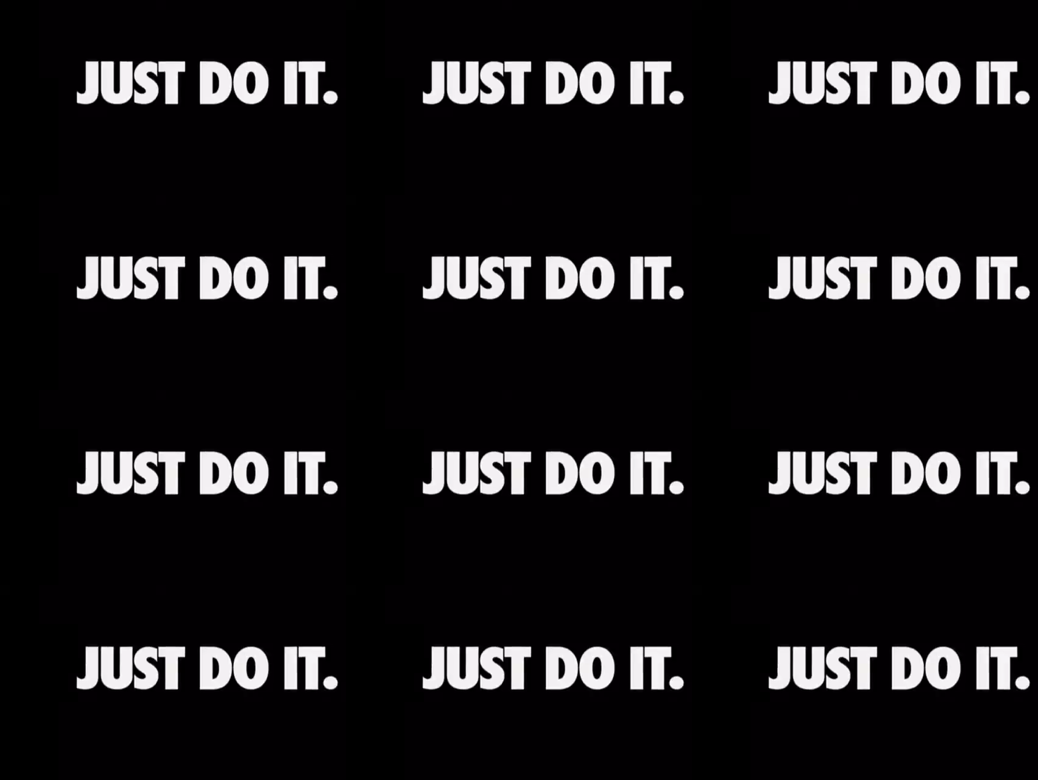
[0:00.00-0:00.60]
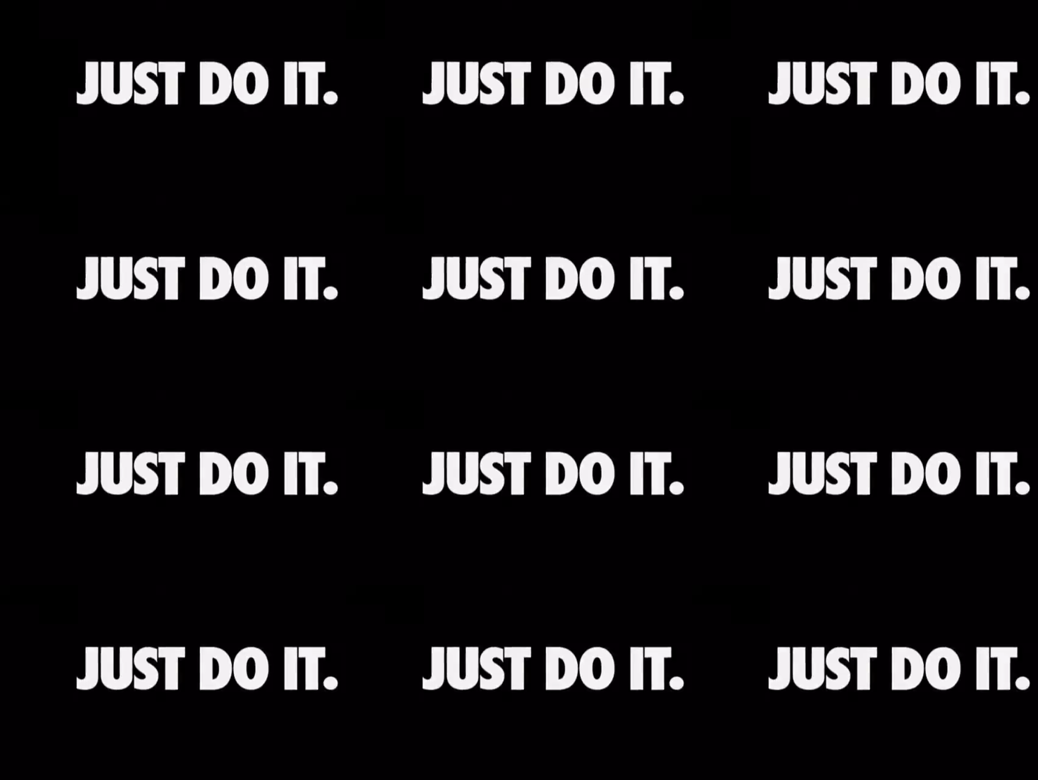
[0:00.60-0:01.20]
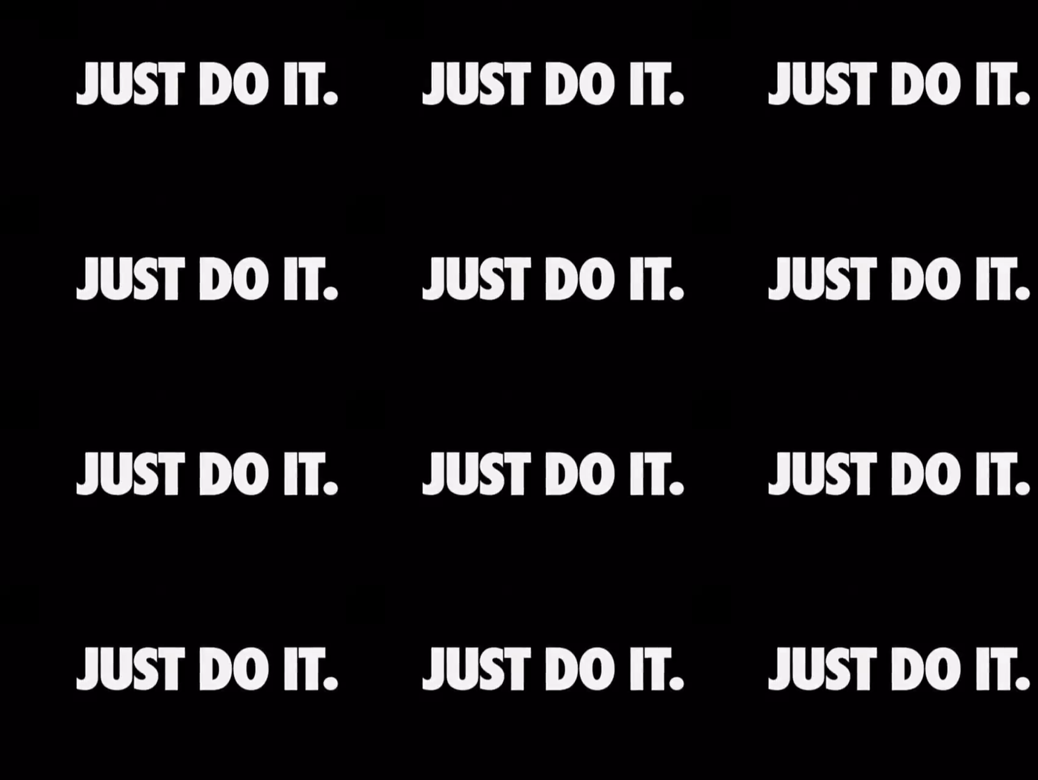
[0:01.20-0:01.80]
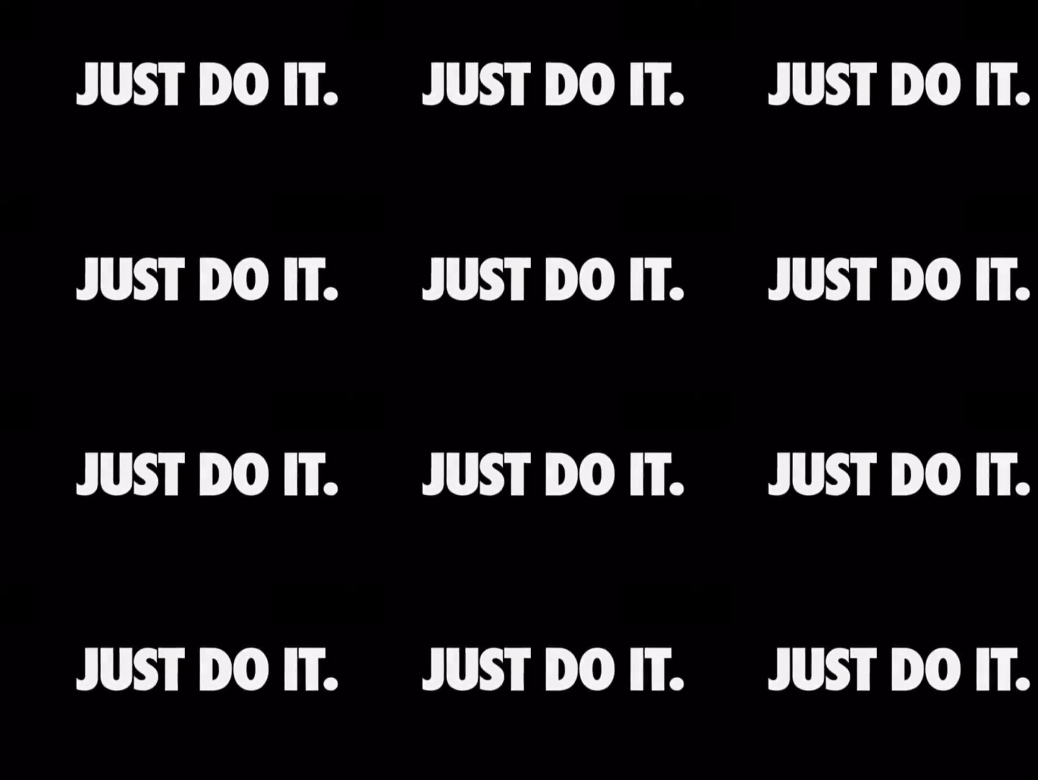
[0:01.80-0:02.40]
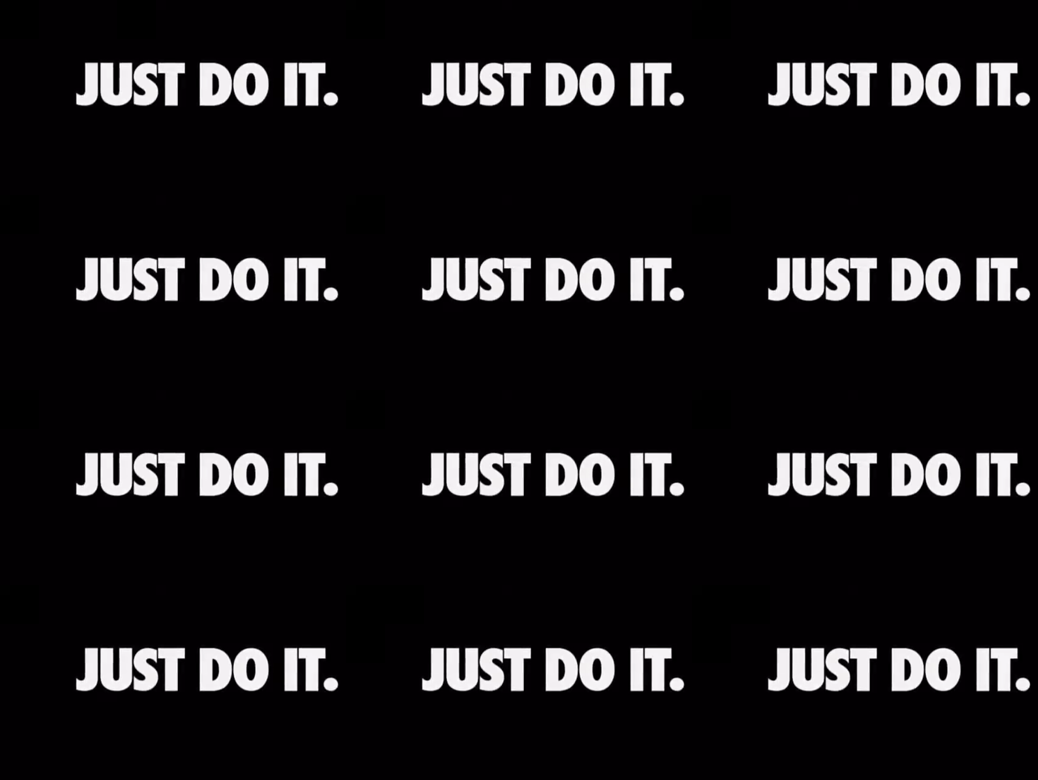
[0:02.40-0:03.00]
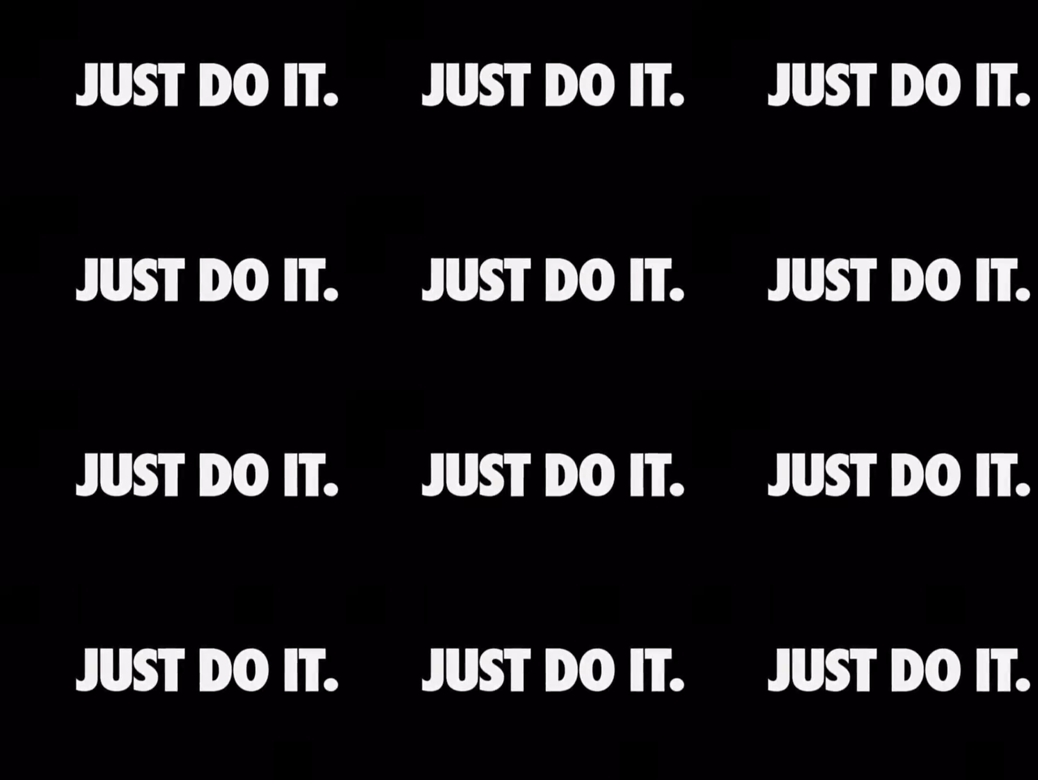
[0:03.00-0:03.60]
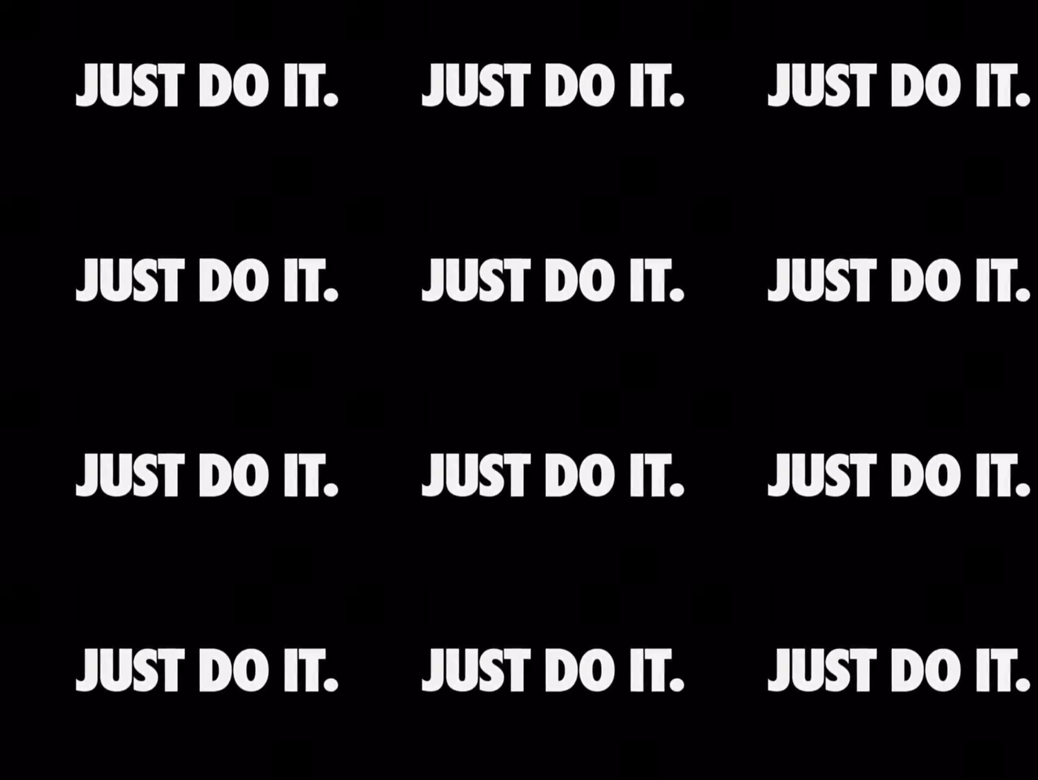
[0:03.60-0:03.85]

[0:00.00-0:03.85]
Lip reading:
No face is visible, so there are no lips to read.